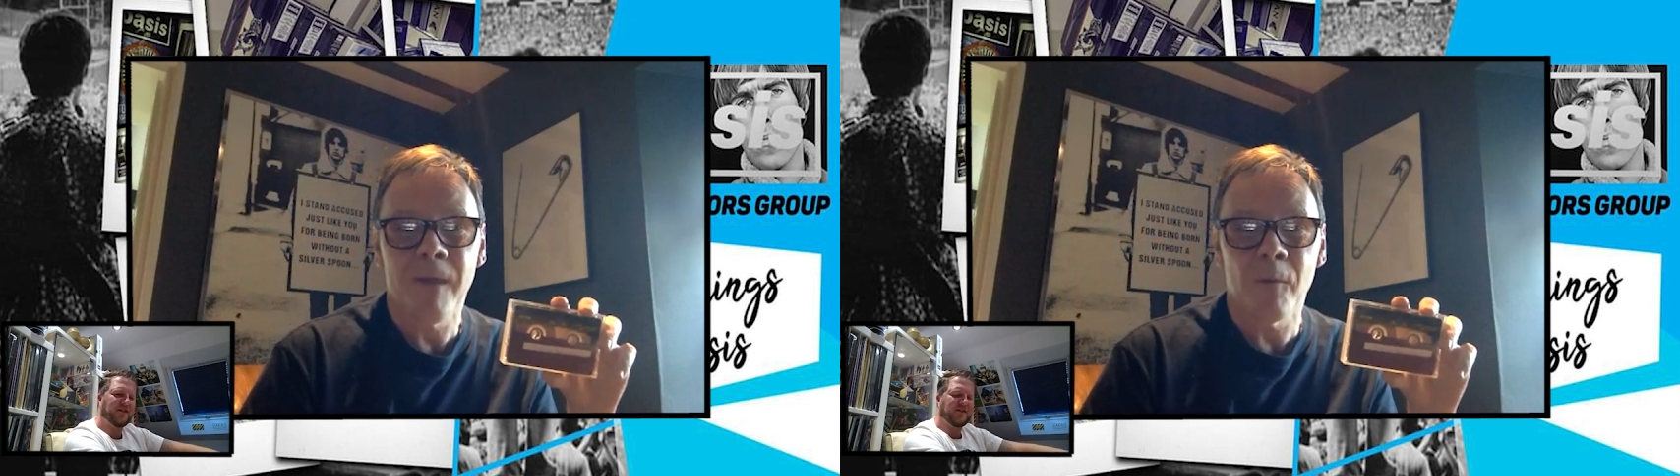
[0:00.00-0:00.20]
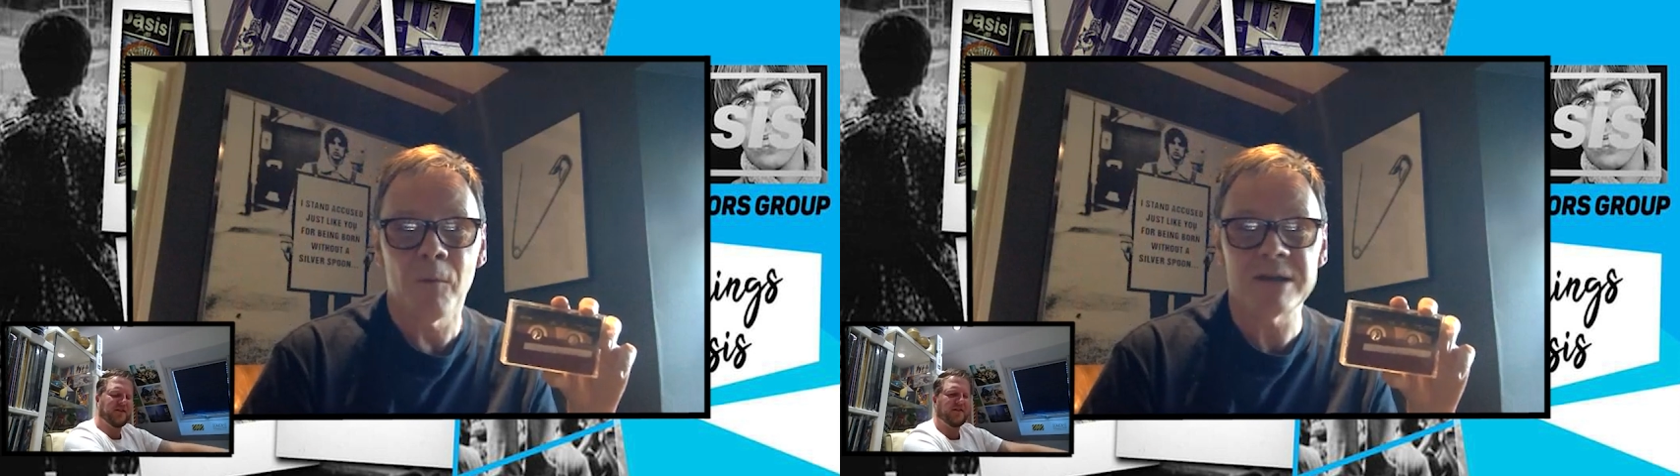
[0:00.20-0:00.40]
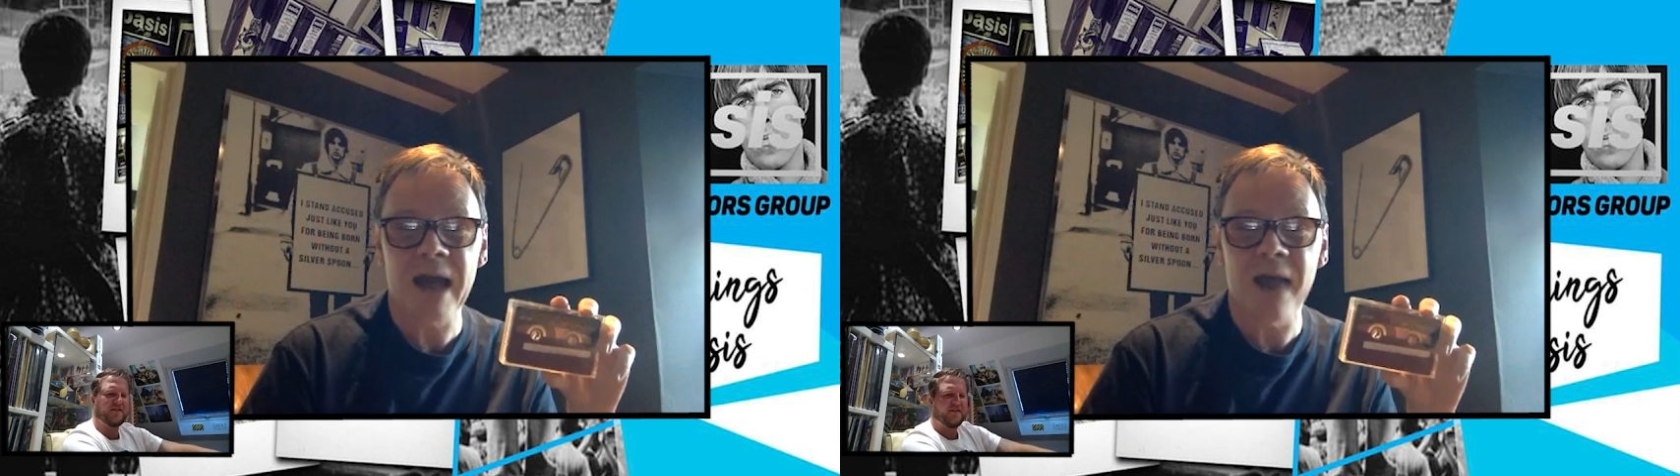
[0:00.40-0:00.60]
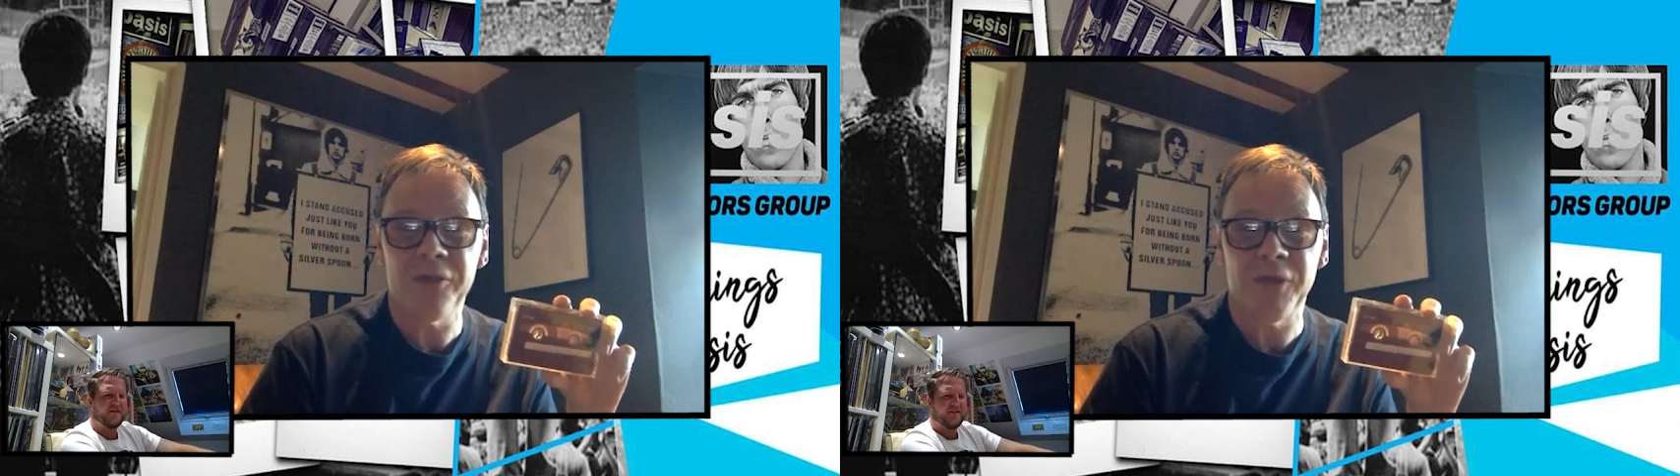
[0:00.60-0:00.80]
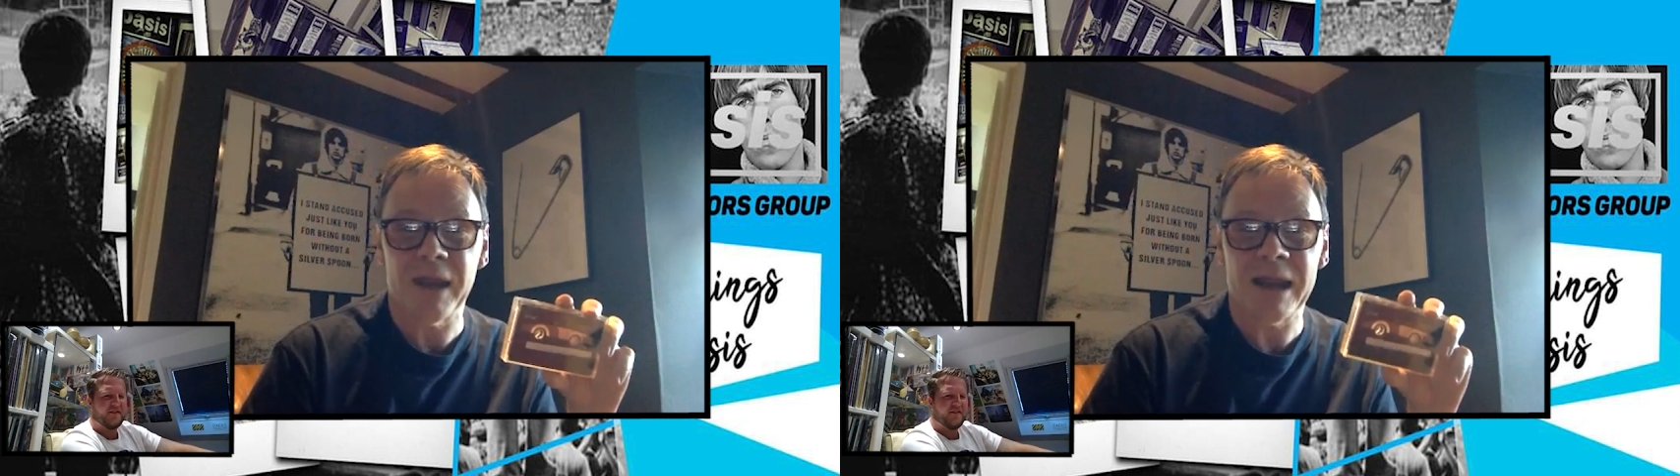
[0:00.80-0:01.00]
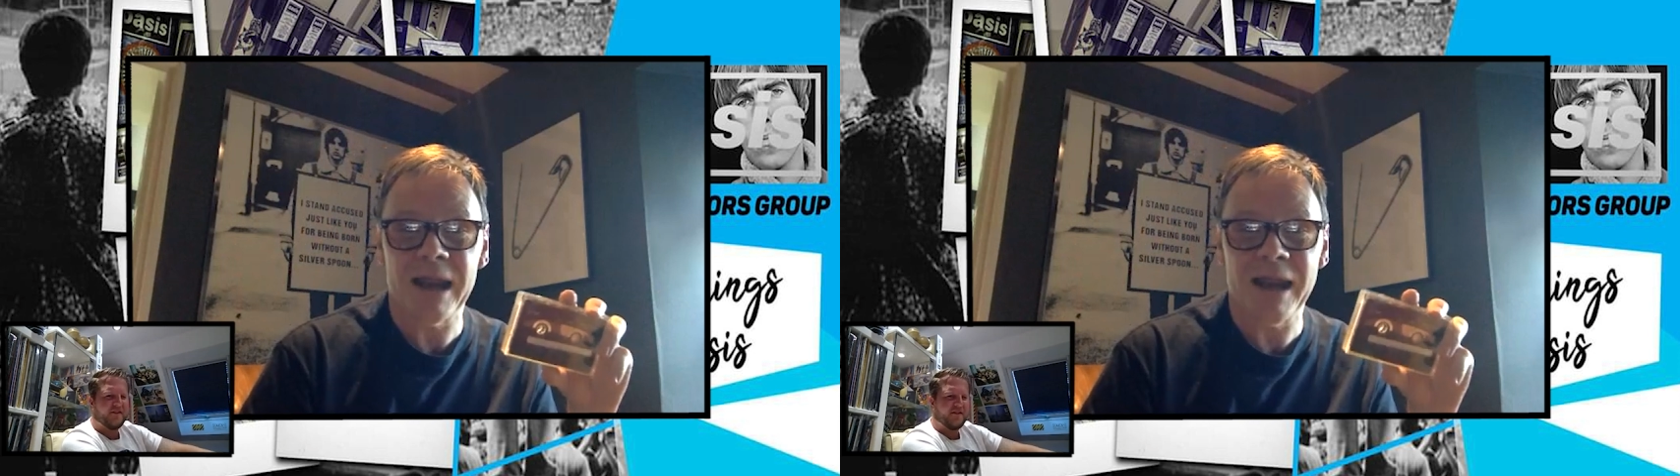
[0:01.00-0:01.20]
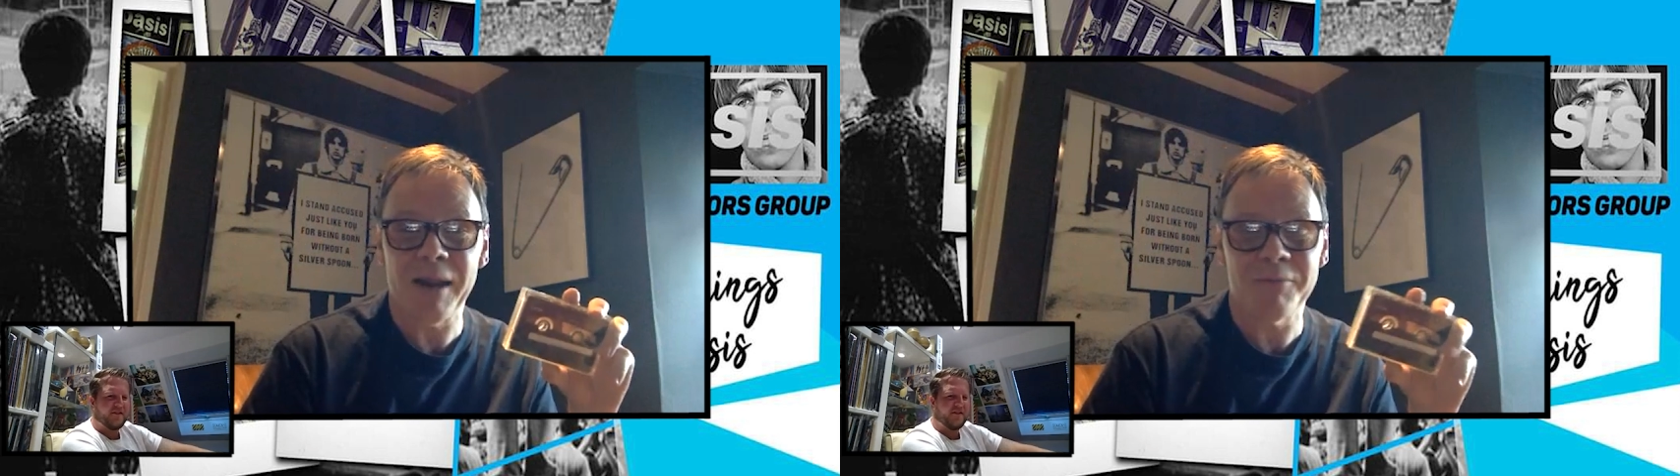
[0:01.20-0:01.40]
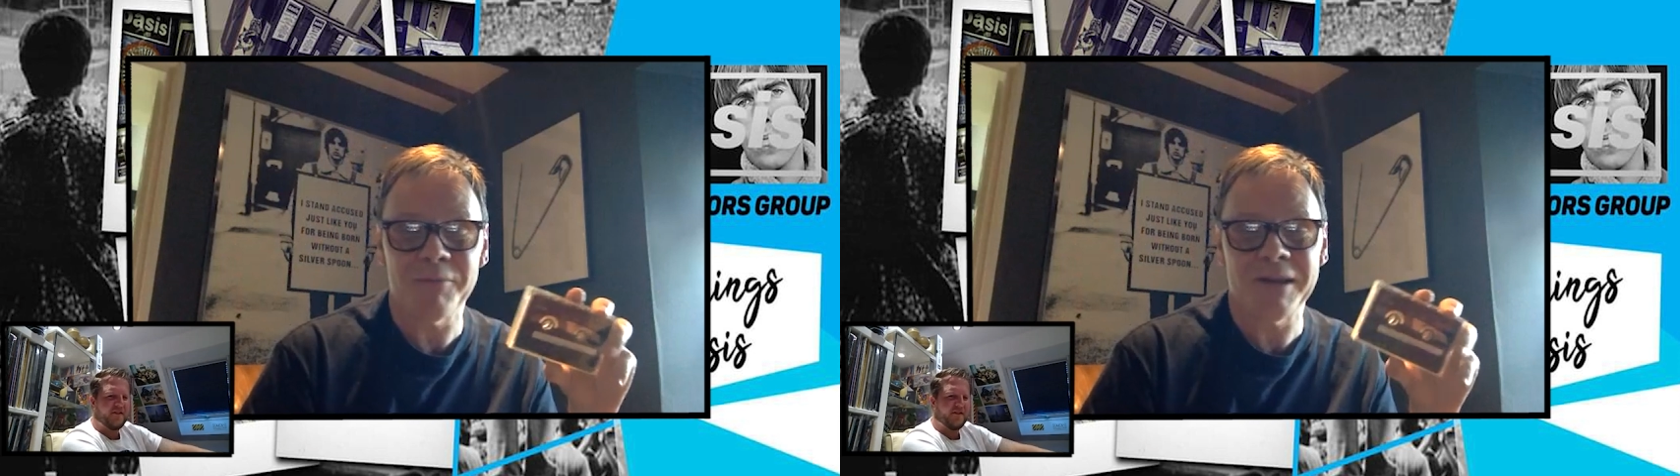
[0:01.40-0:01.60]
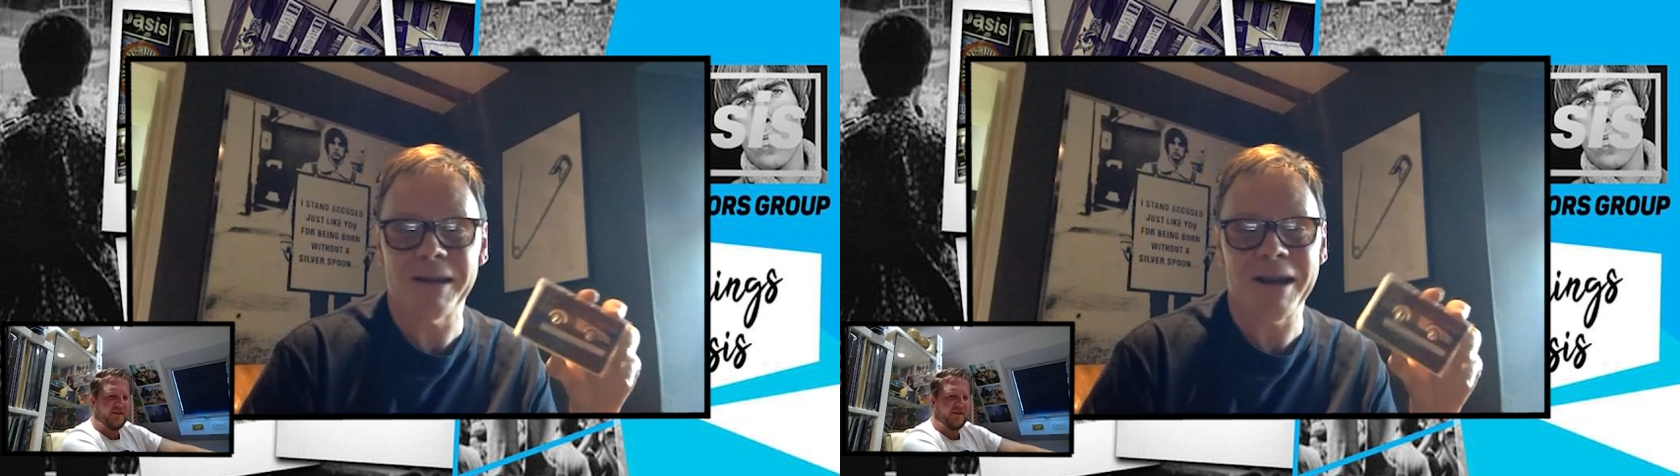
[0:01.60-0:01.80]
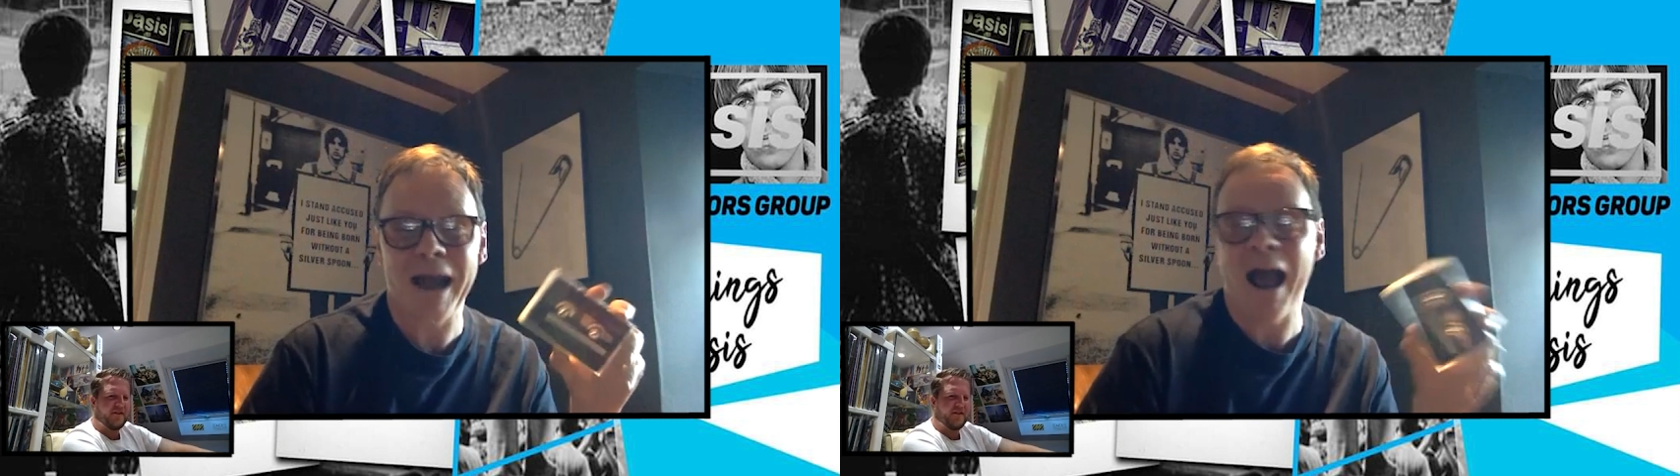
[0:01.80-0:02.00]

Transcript: Which I think they did.